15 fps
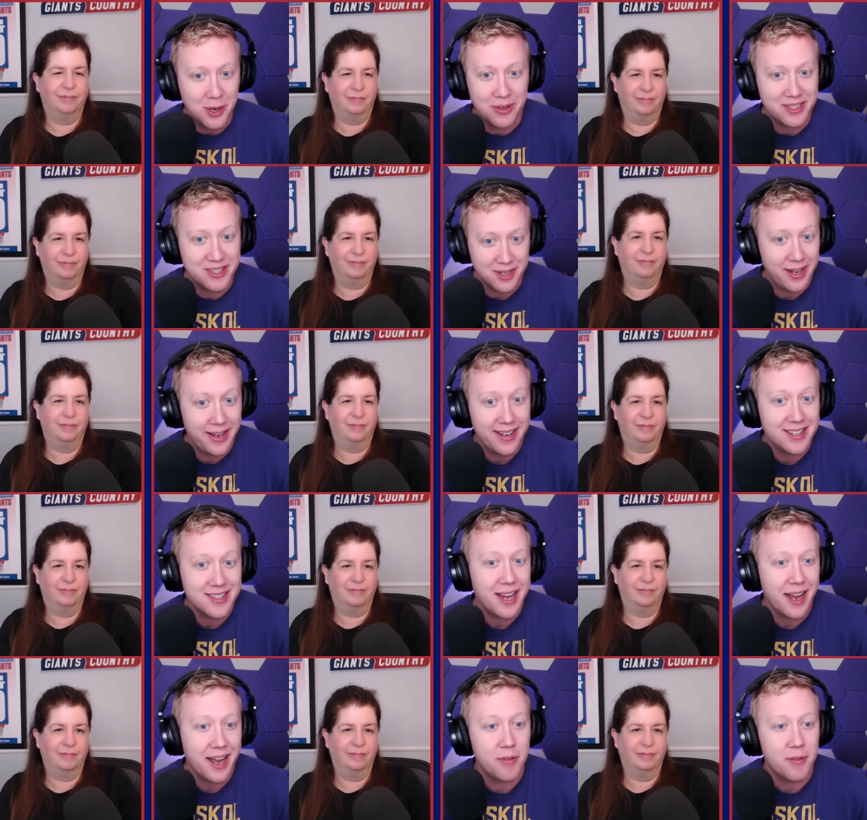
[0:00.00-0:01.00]
Speaker 1: It is
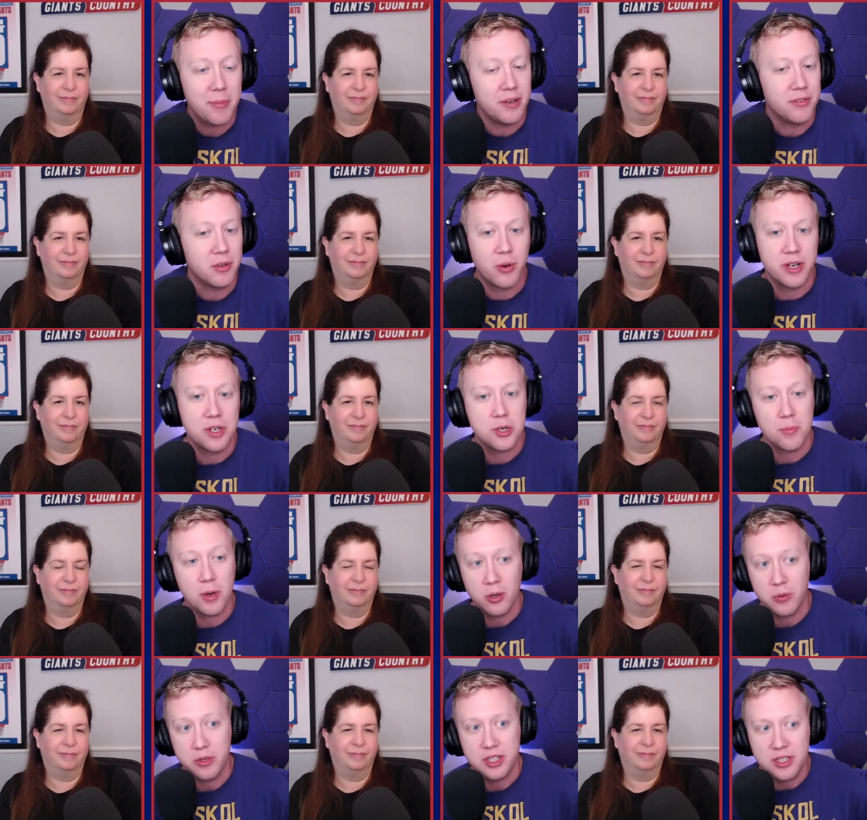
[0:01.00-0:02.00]
kind of a bit of a question
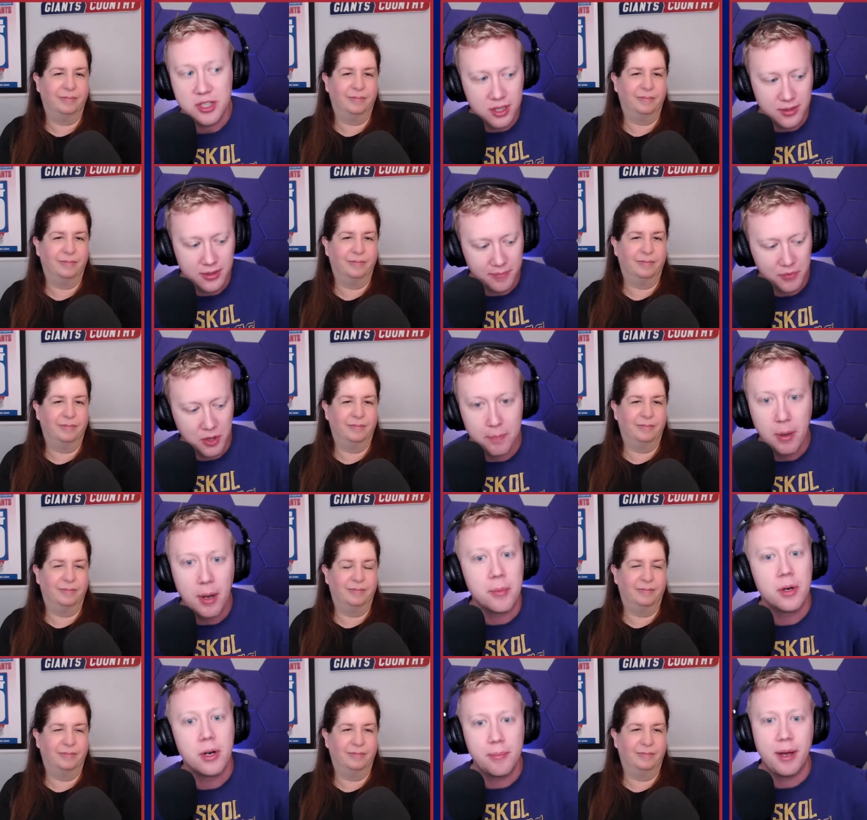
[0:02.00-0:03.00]
mark, which is the
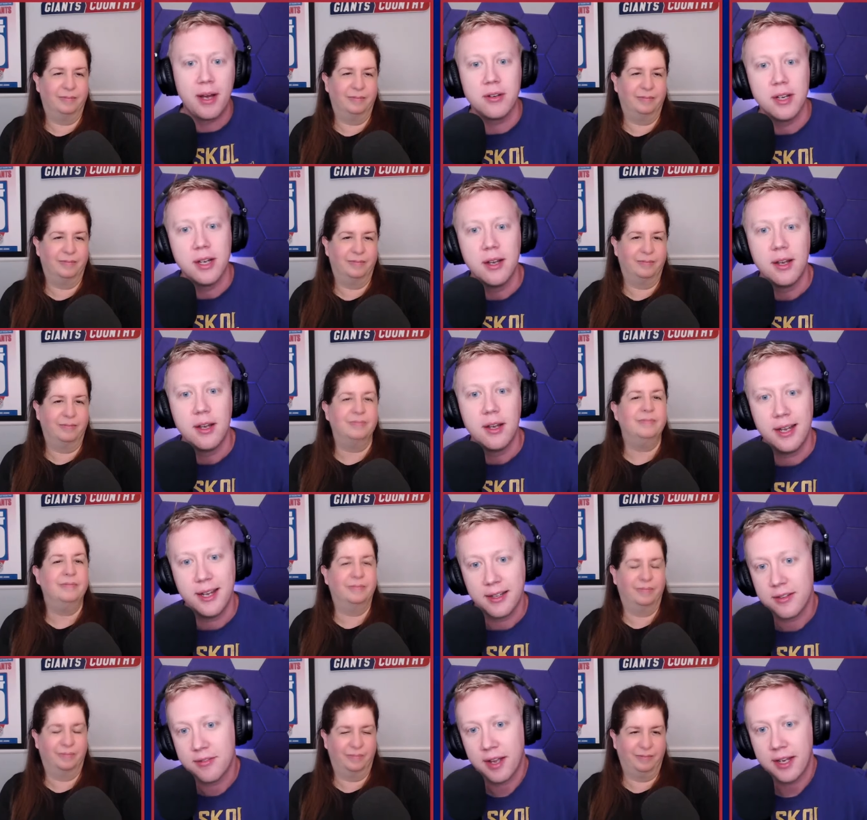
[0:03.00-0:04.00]
bummer about hitting
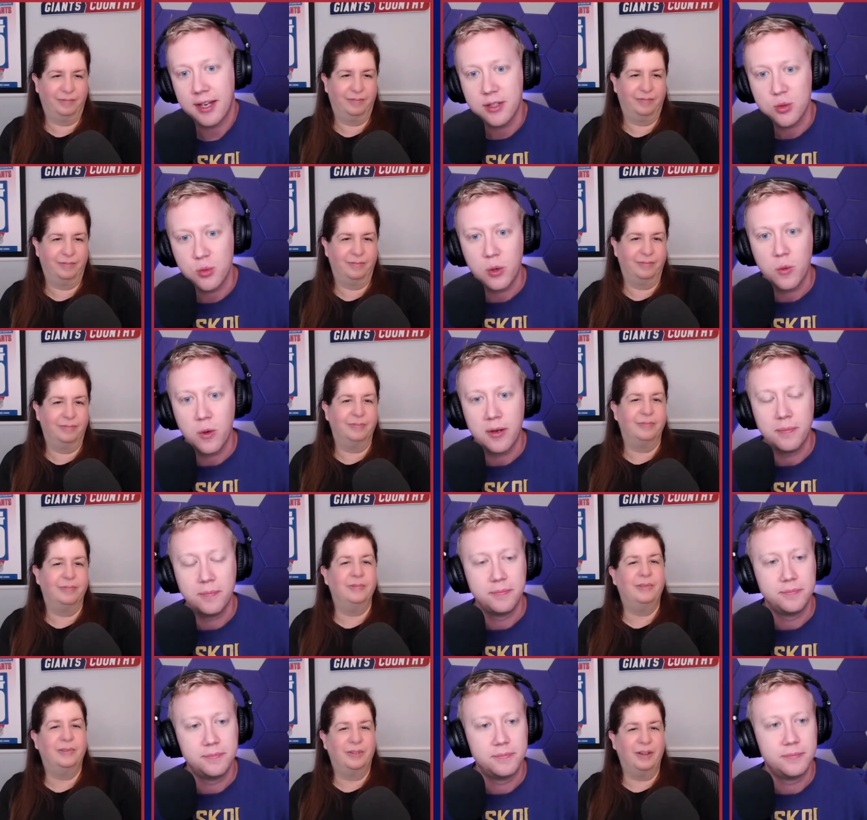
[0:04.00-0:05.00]
the Vikings week one.
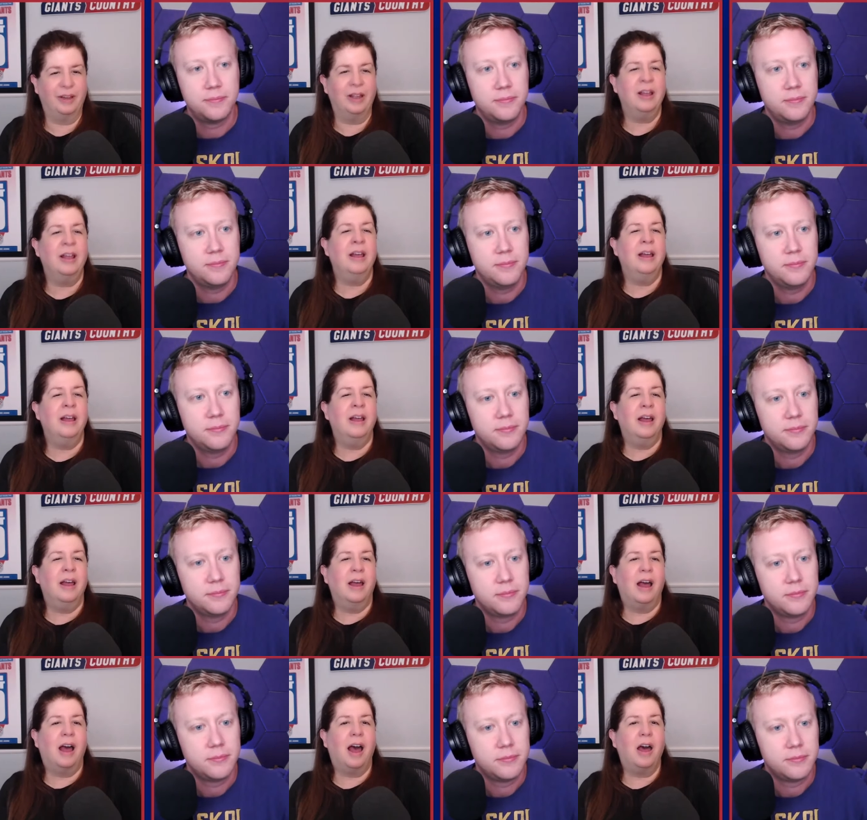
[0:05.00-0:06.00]

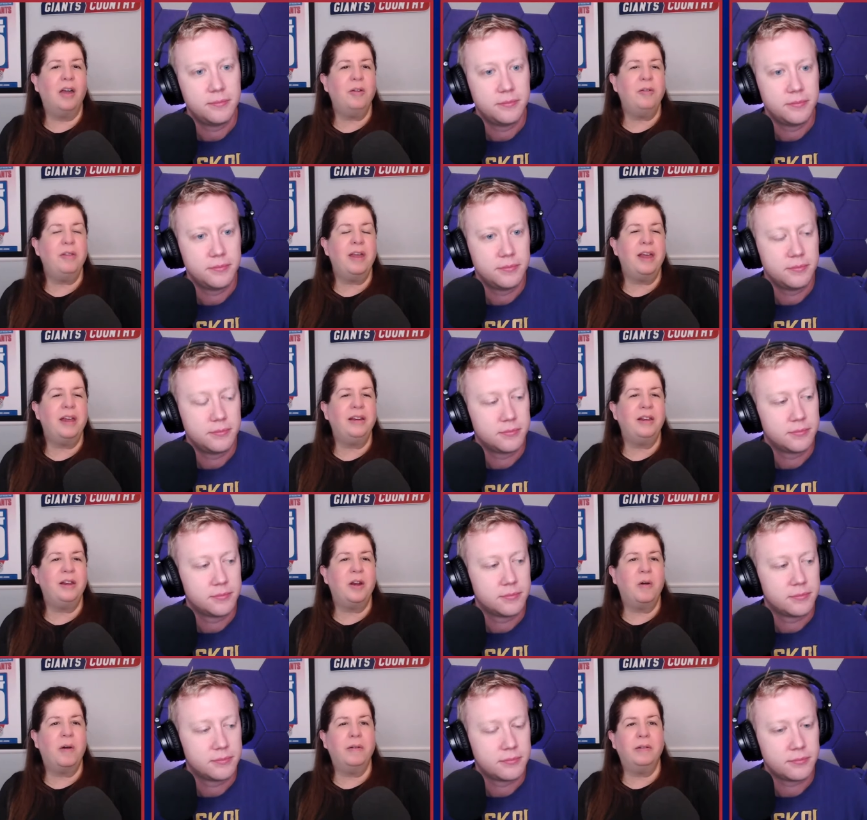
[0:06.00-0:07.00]
Speaker 2: Other than, you
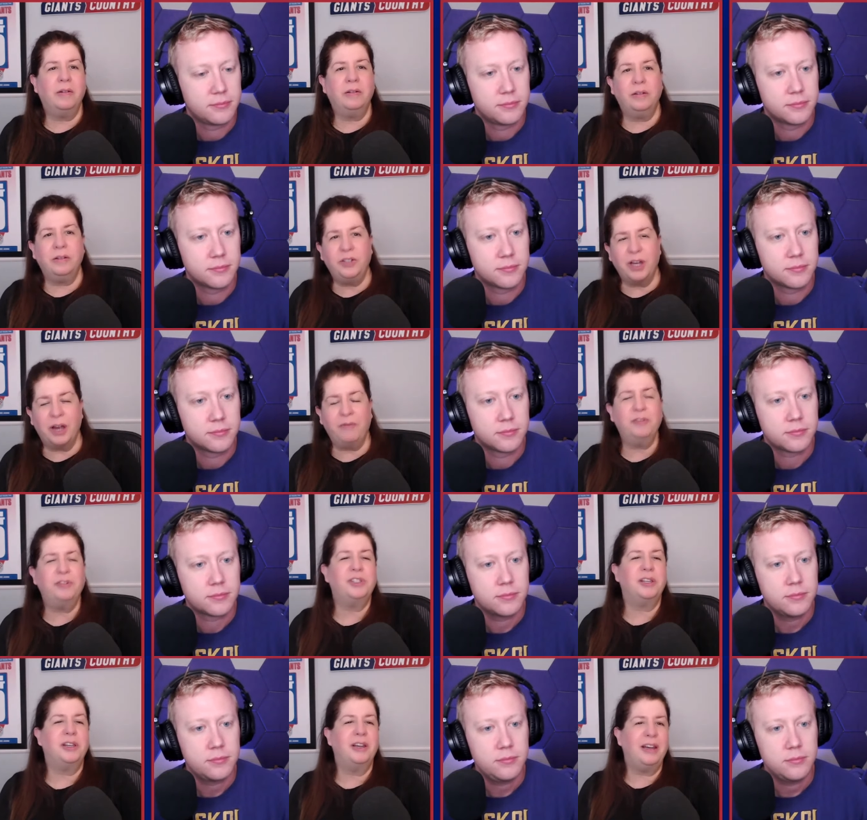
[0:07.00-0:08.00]
know,
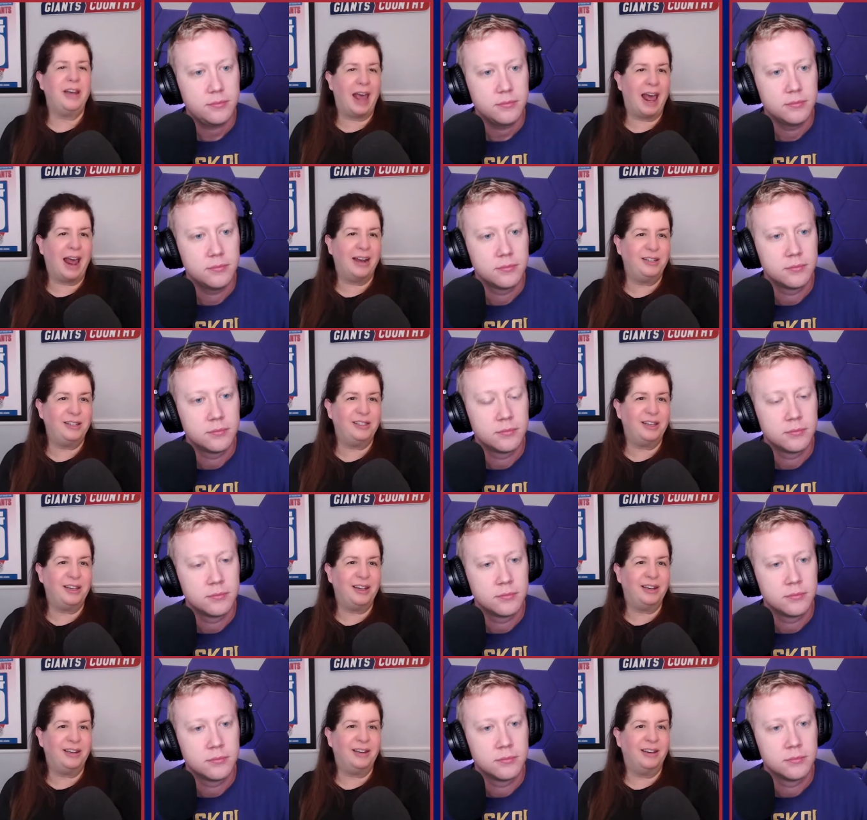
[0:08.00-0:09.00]
Jefferson and
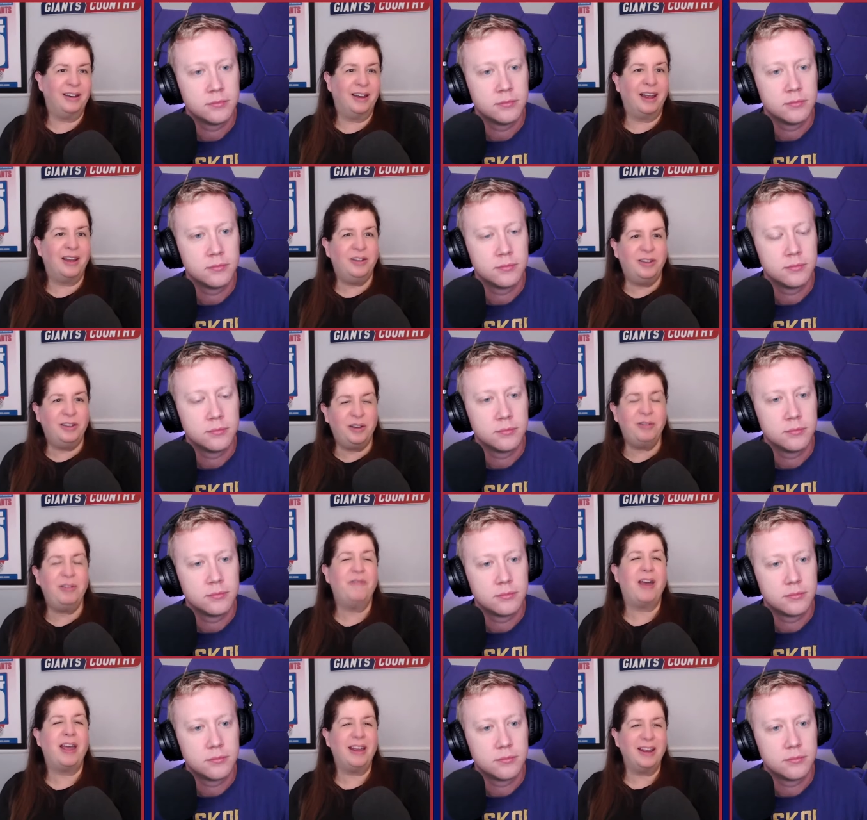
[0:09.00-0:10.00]
Addison, do the
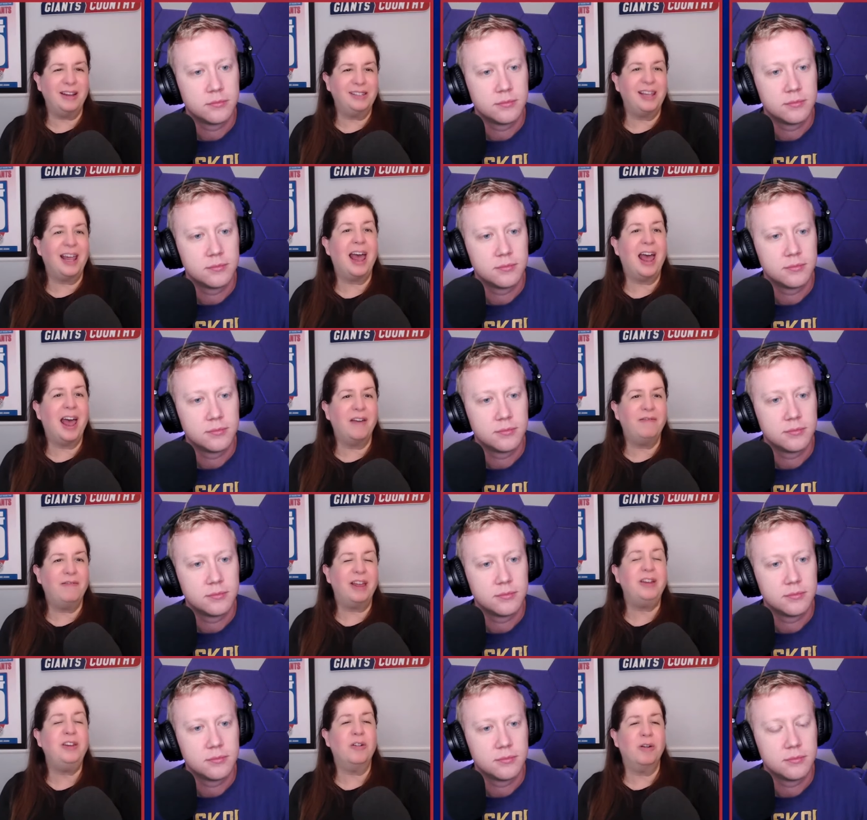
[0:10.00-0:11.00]
Vikings have,
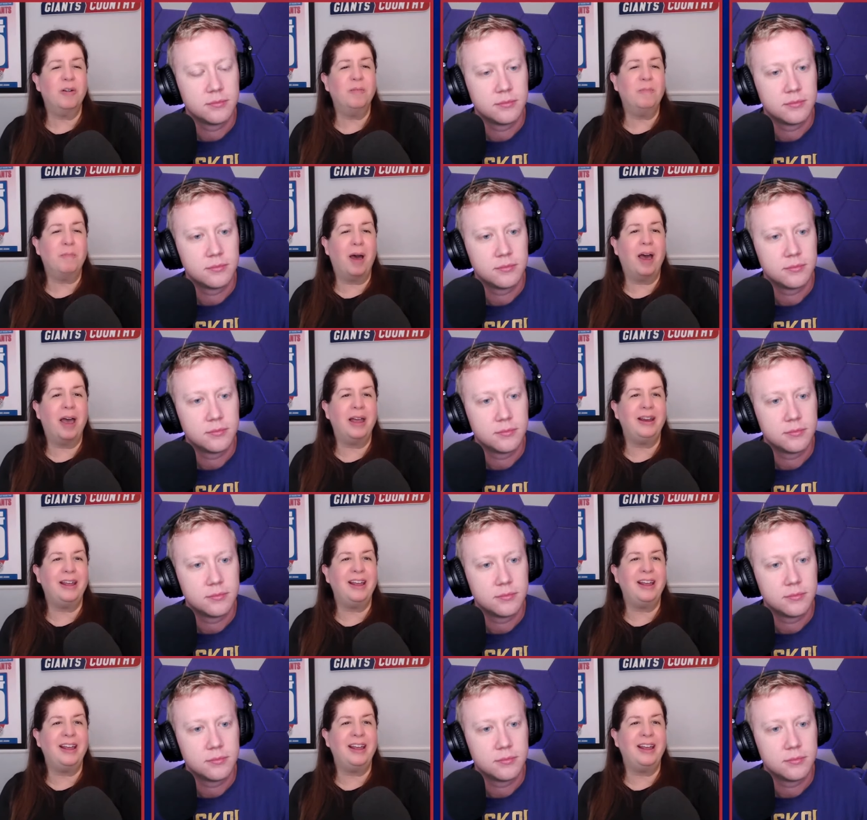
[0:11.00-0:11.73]
in your mind,